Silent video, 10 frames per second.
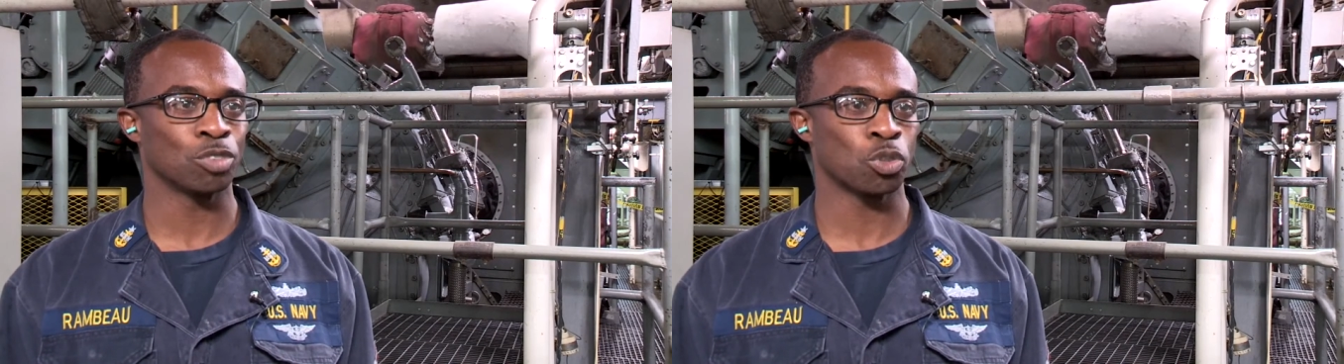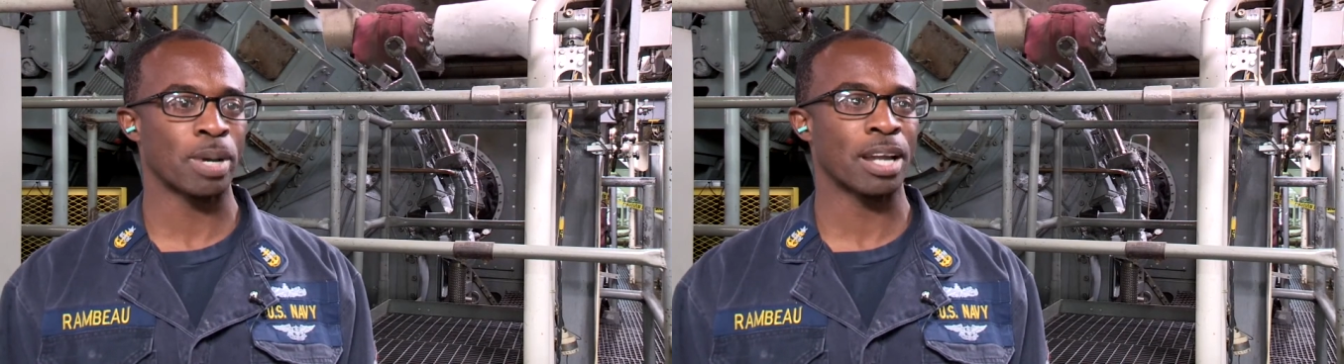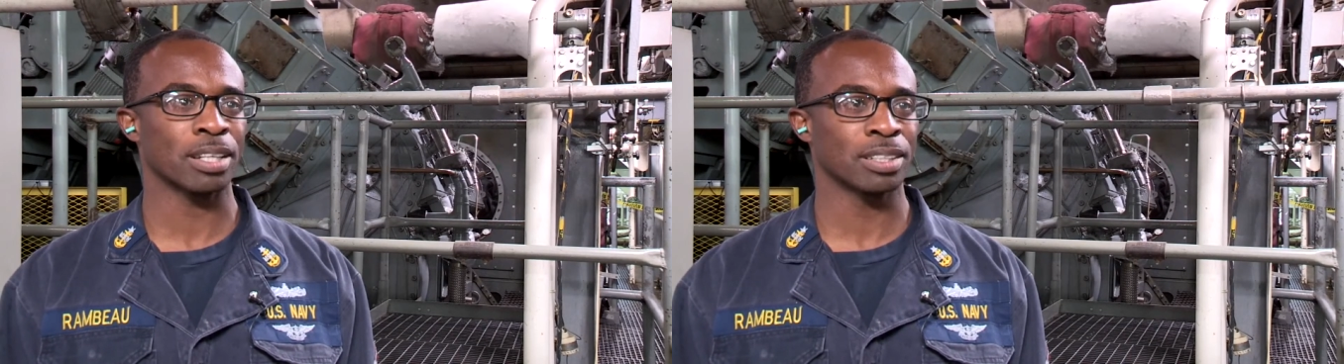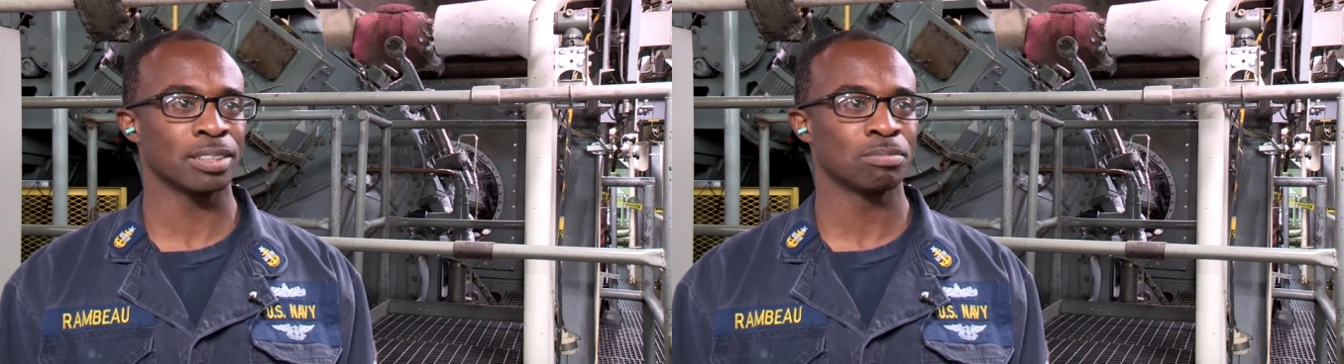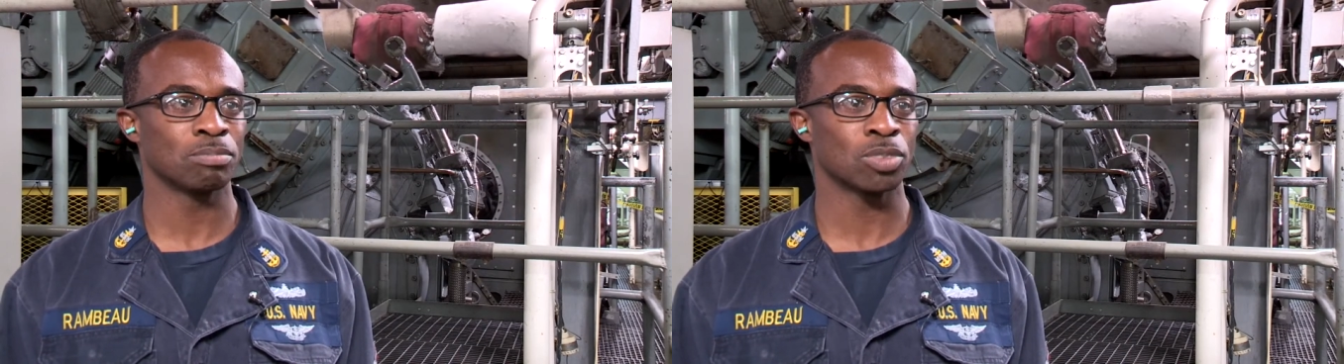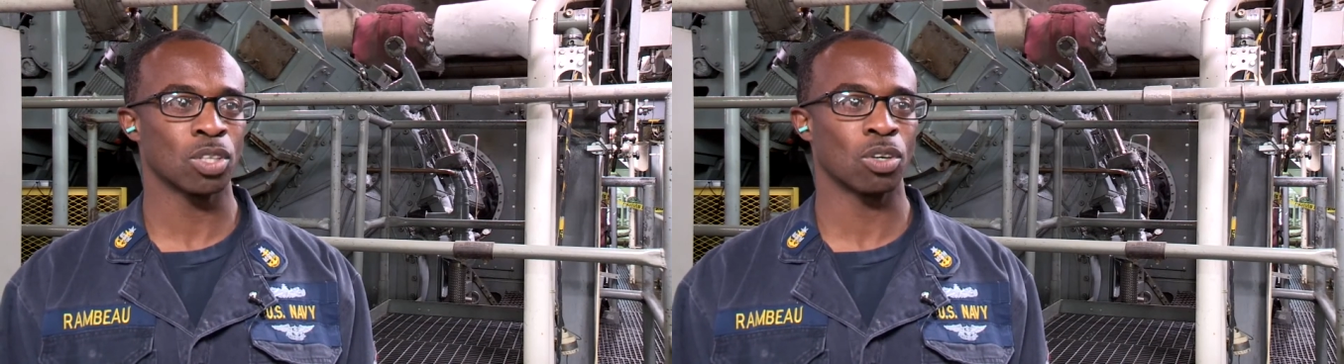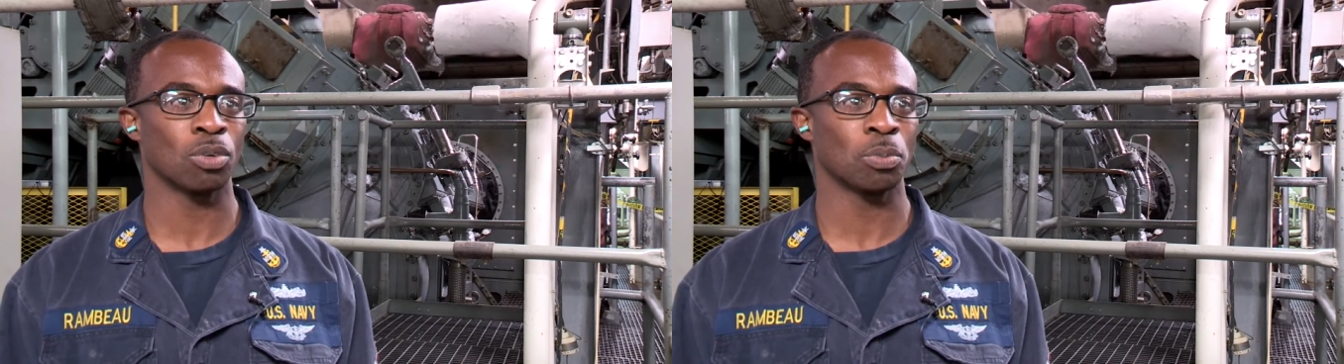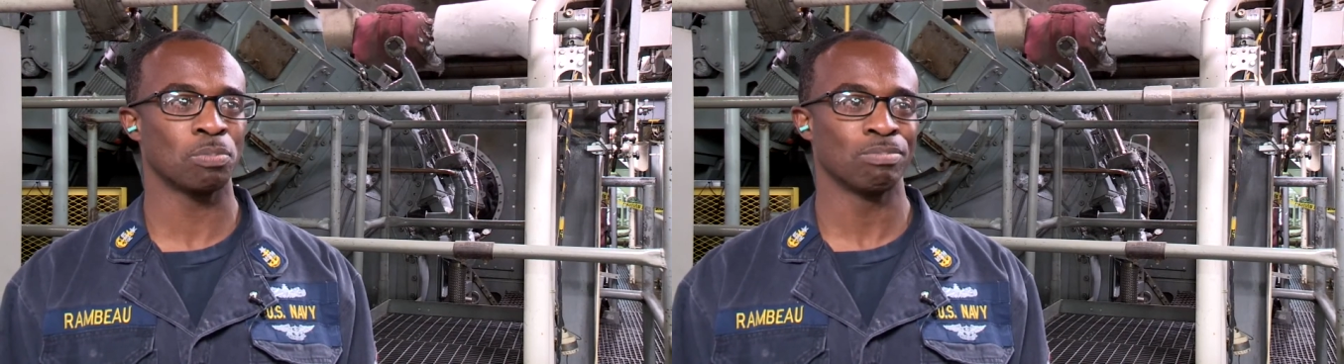dramatically.
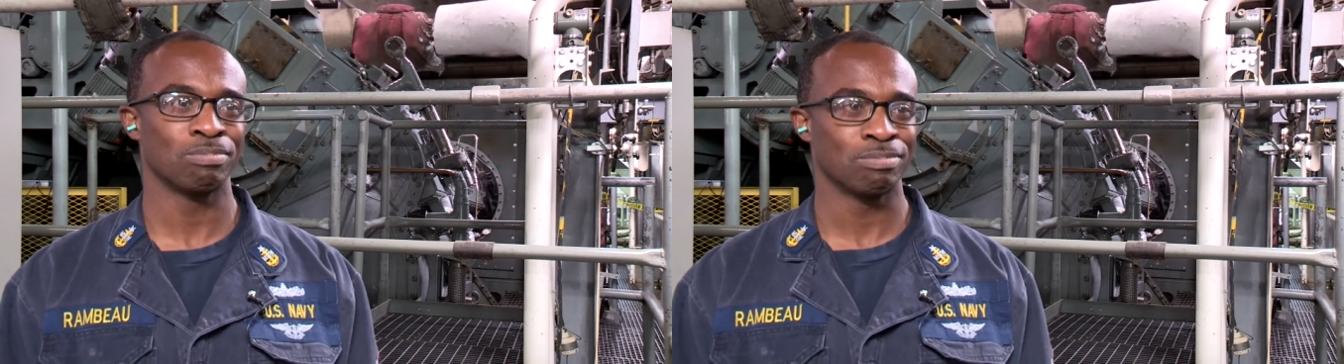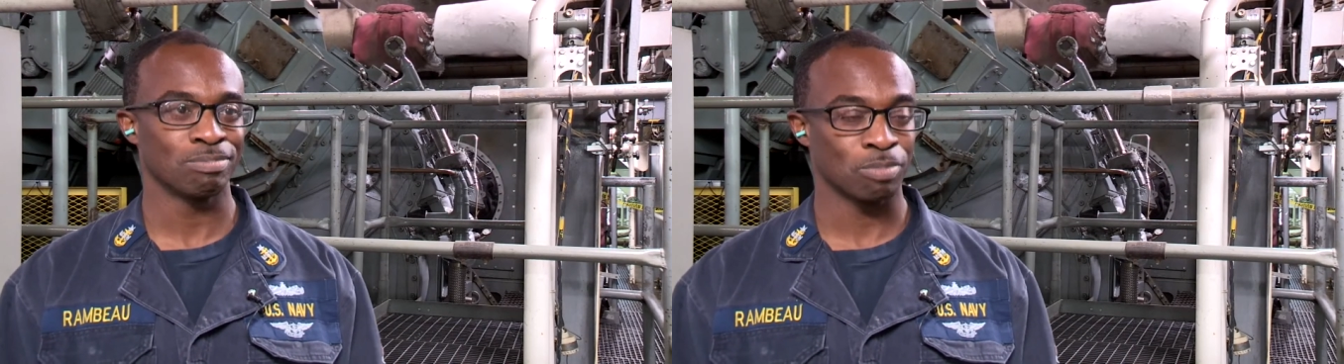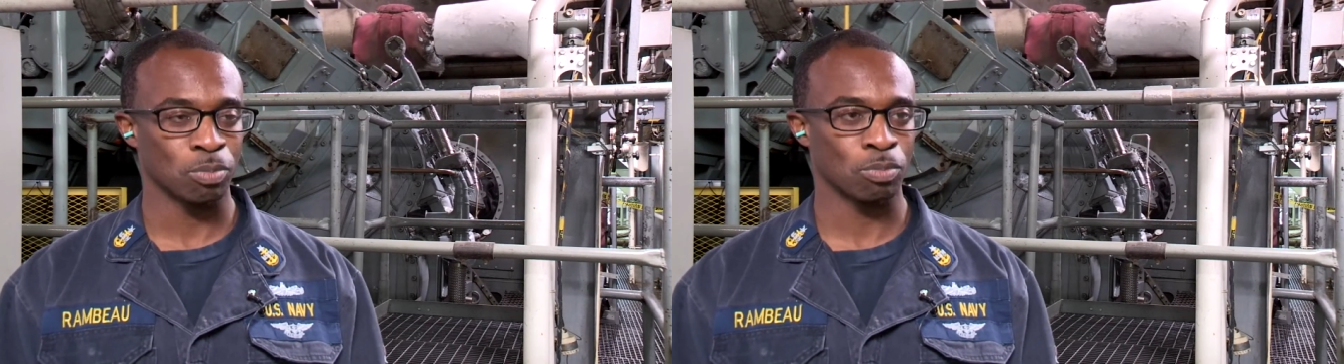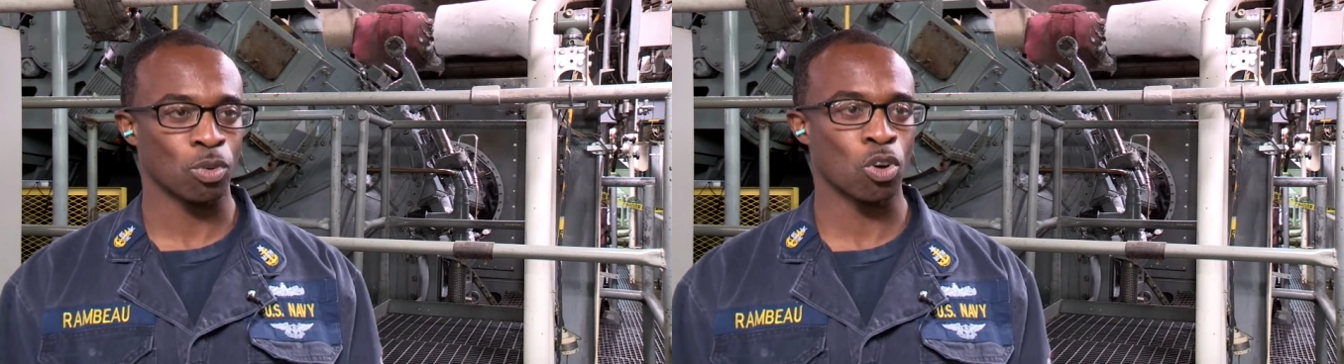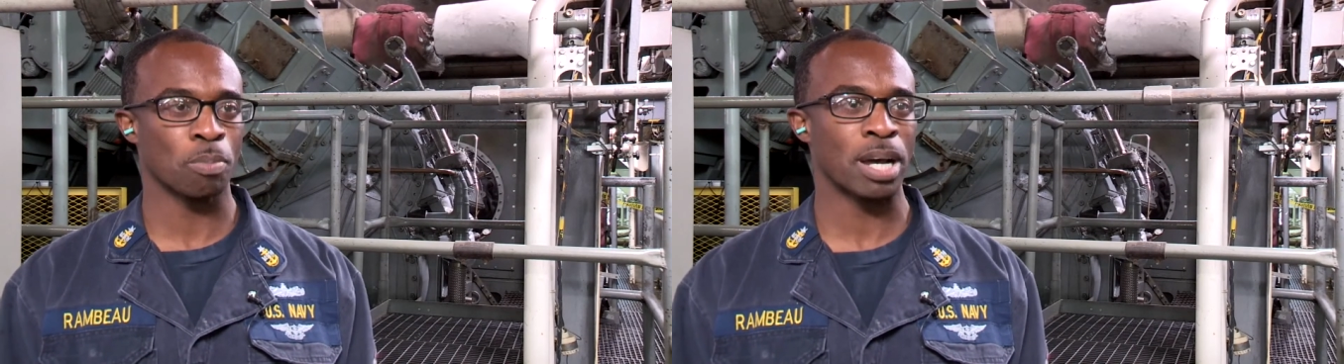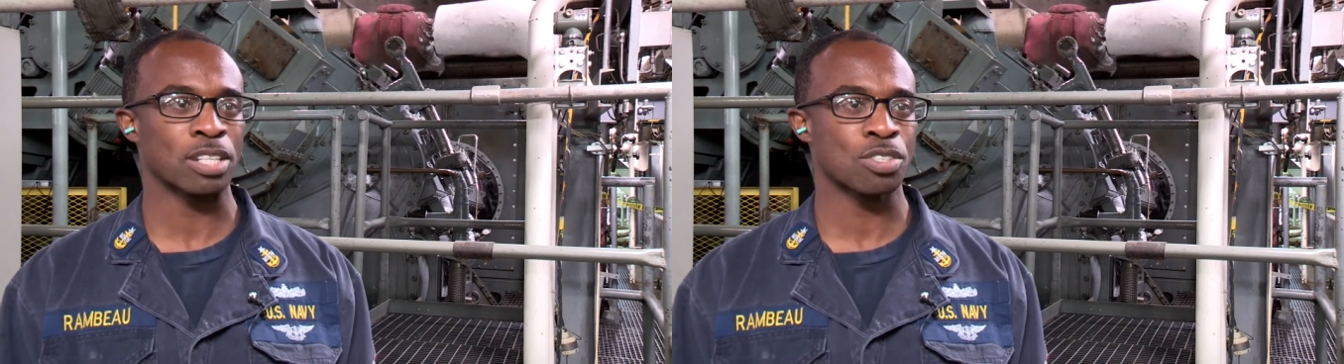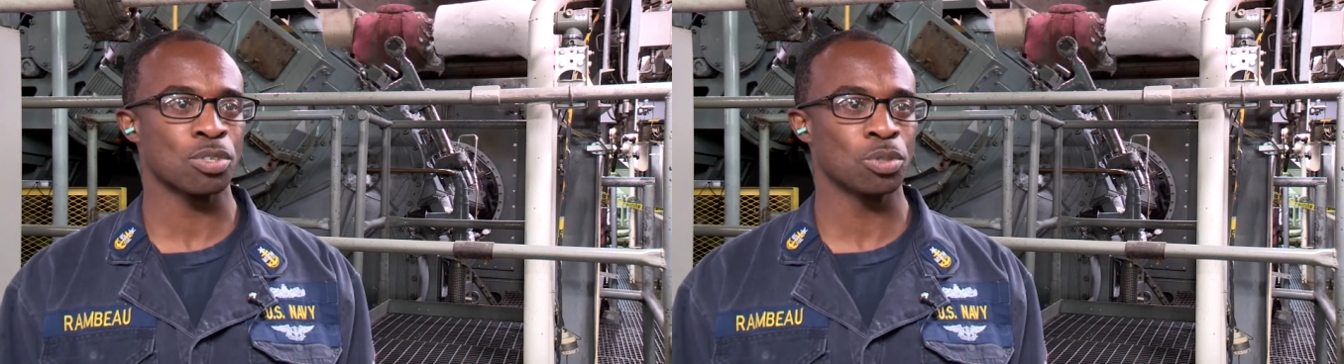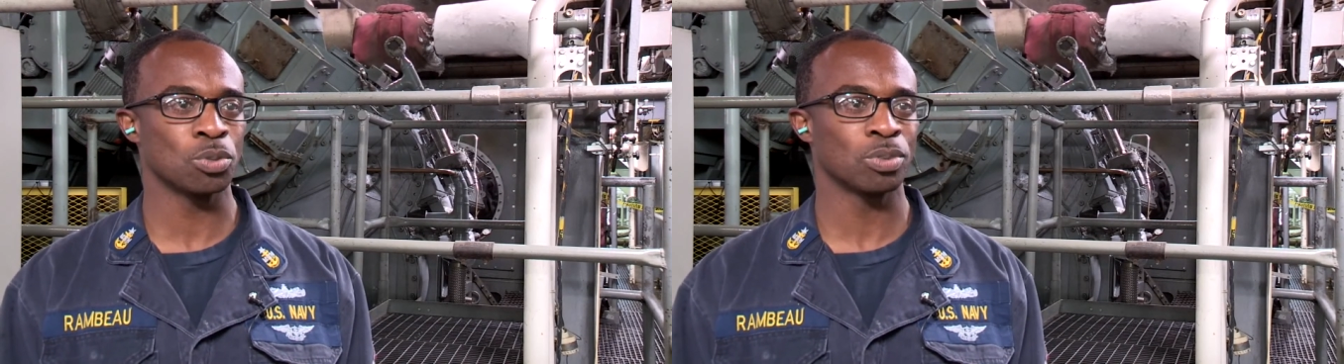So going back
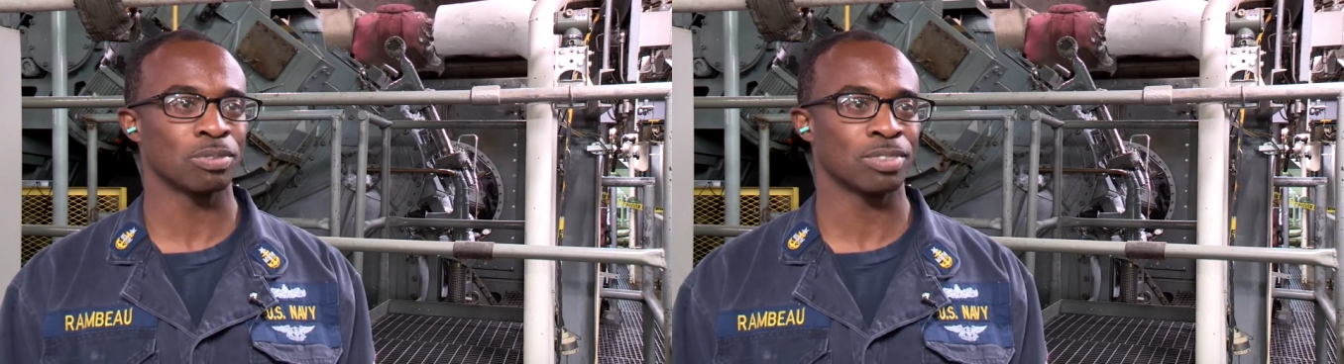to